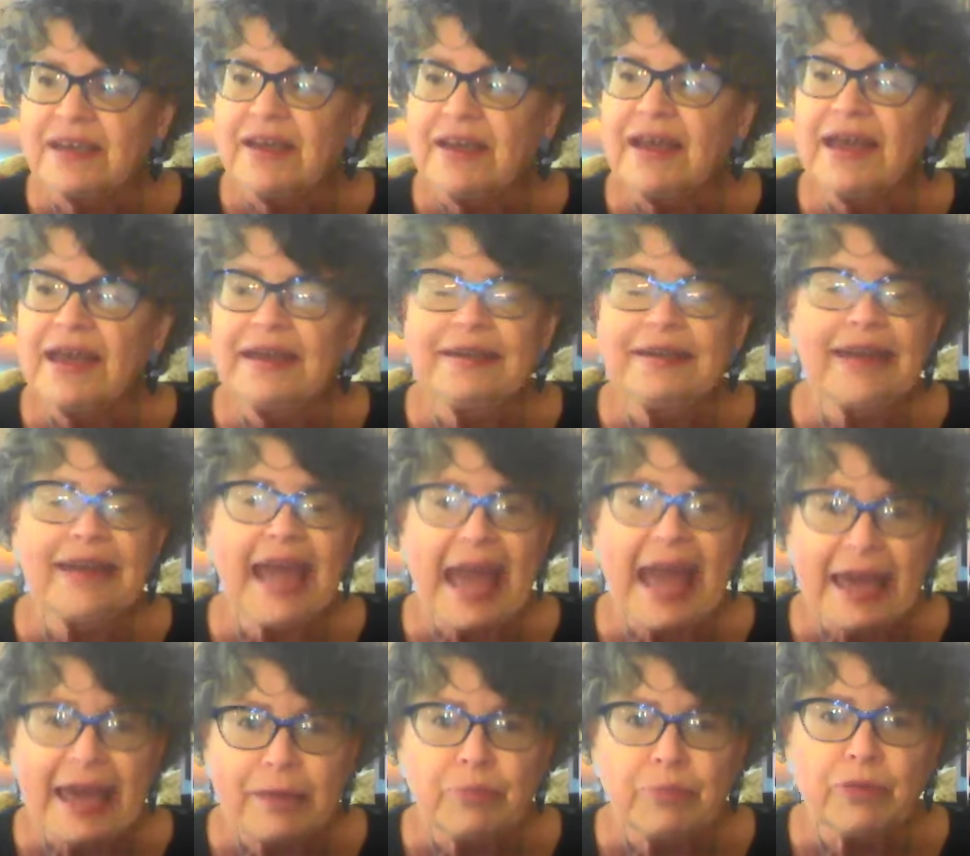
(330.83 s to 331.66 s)
and
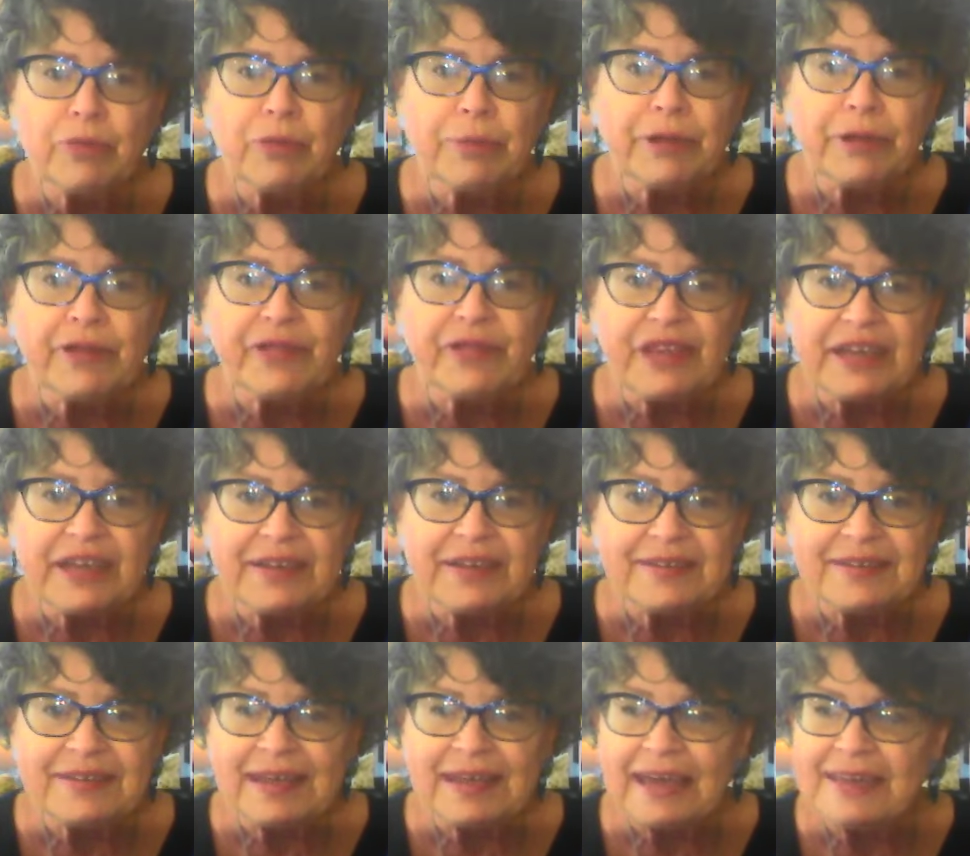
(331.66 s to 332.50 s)
admirable
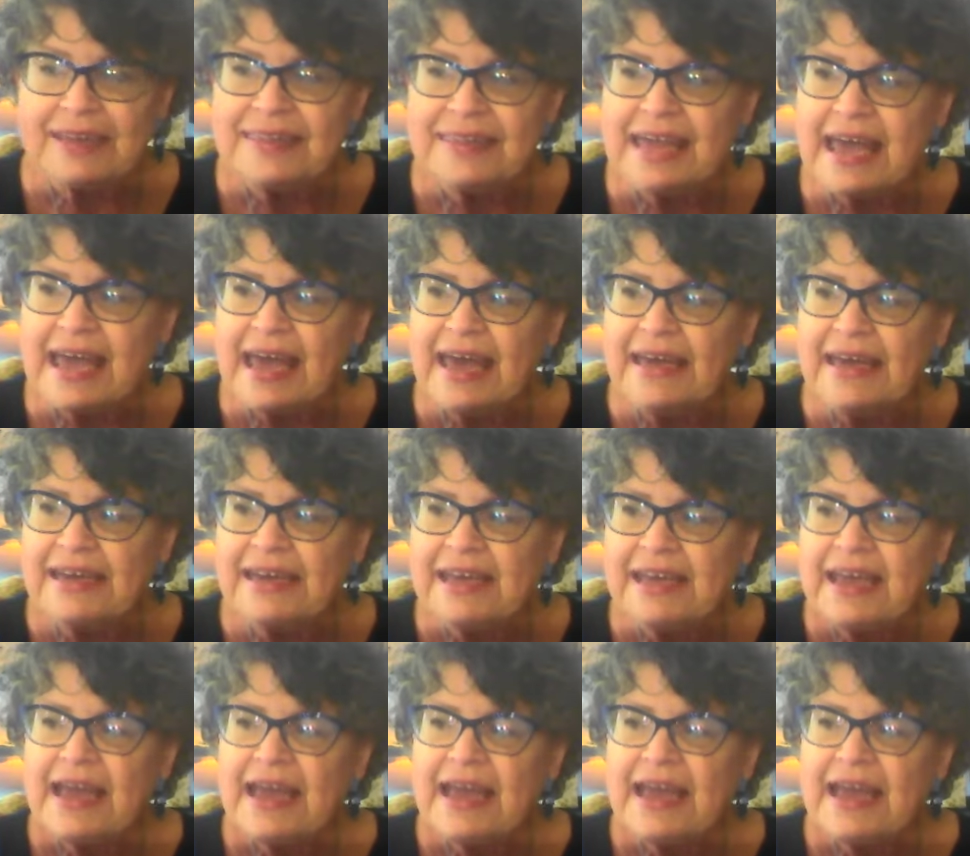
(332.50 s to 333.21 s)
things like that,